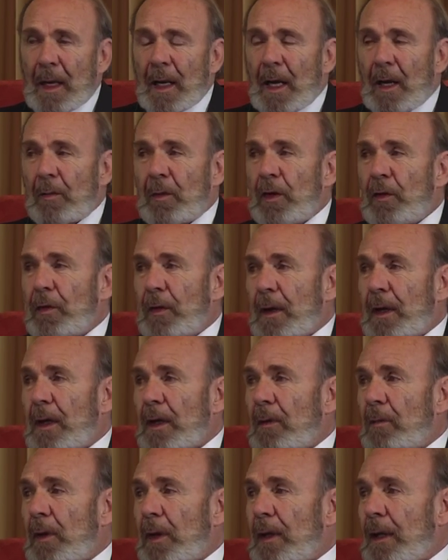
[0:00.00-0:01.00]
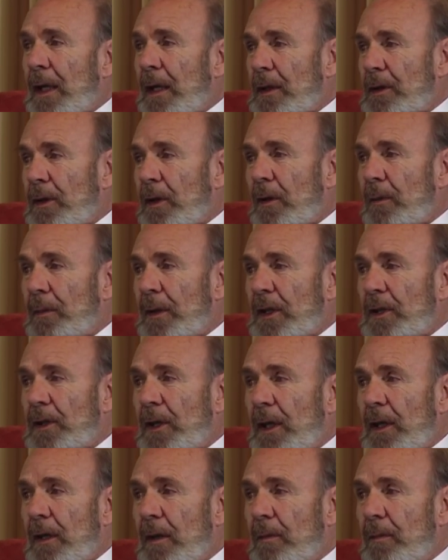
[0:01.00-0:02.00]
And we figured, well, that's not much
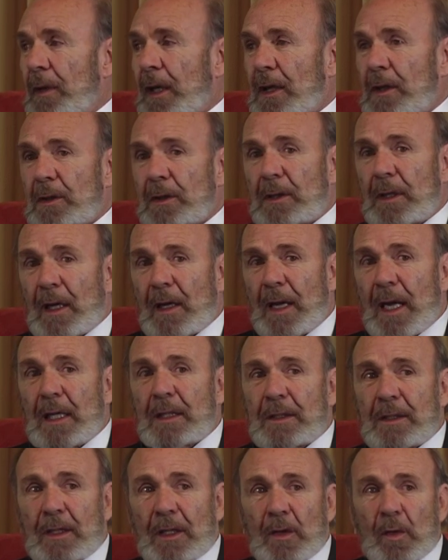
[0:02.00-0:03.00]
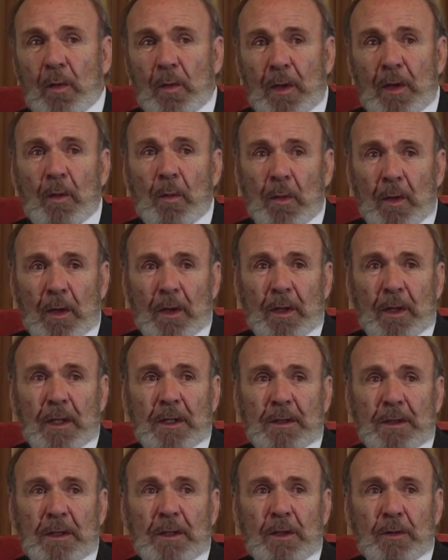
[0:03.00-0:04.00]
help. That's the last thing we want
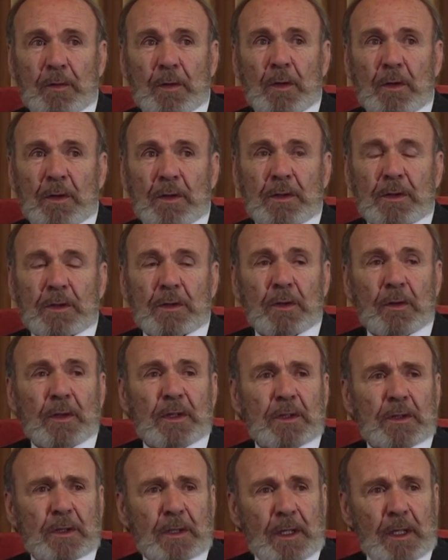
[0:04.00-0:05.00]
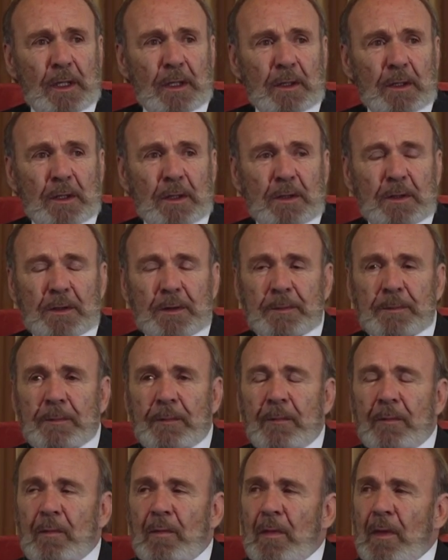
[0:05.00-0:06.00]
is a divorce. So it scared us.
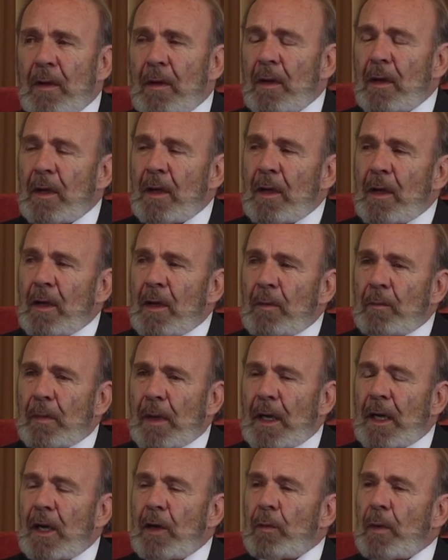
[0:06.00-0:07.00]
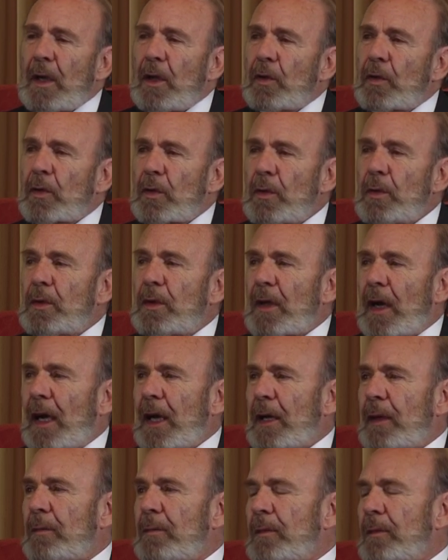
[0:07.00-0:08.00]
But anyway, through
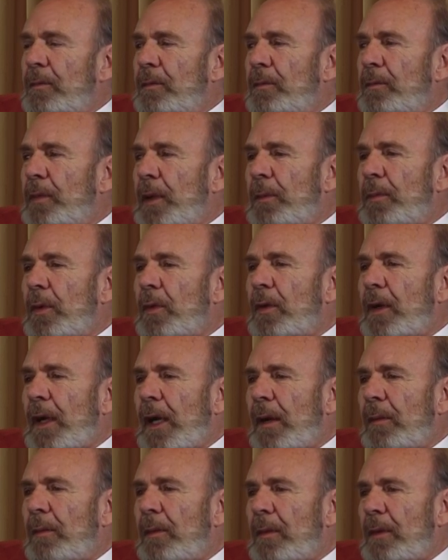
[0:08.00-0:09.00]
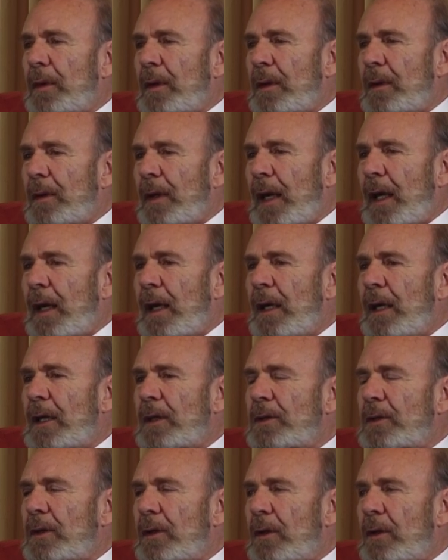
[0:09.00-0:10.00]
time, people kept egging
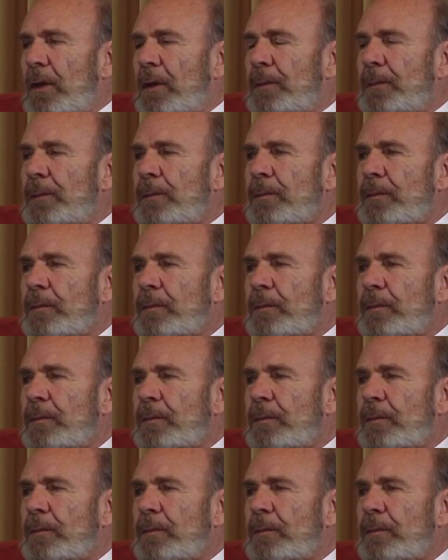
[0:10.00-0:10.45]
us on.